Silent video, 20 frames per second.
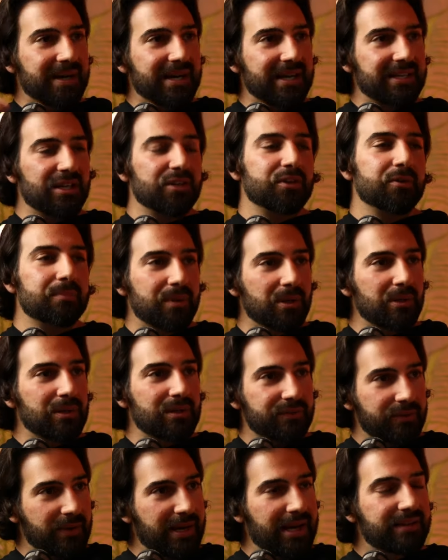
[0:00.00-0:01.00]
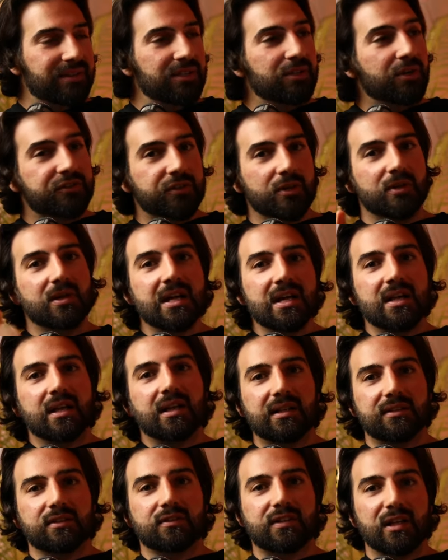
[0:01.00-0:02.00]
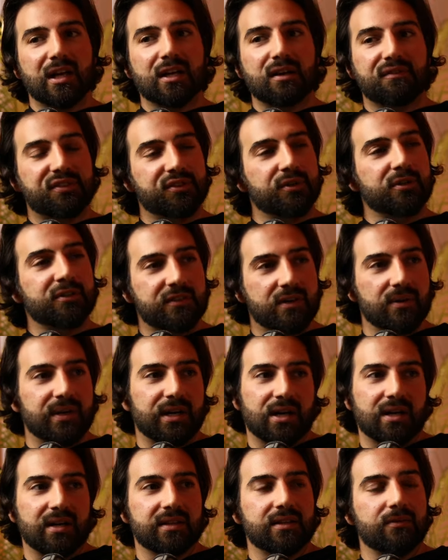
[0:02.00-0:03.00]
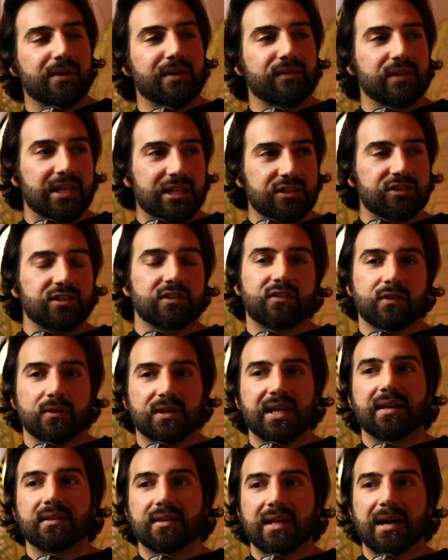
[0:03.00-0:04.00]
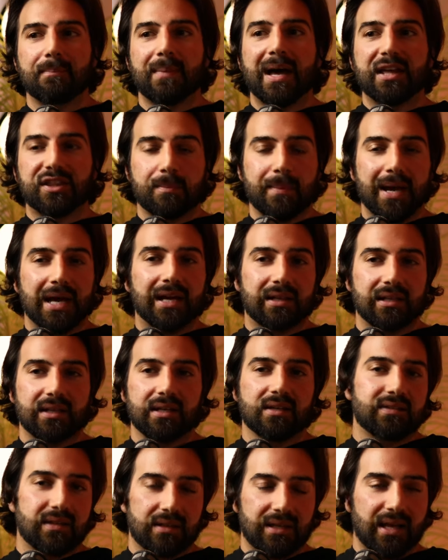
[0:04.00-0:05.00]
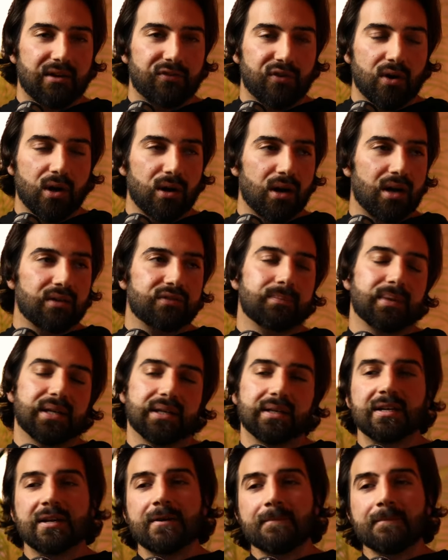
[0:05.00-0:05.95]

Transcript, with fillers: by another bowl of wrath. You know, so uh, there's a lot of thirds going on in the Revelation. So that that mathematically isn't far off. But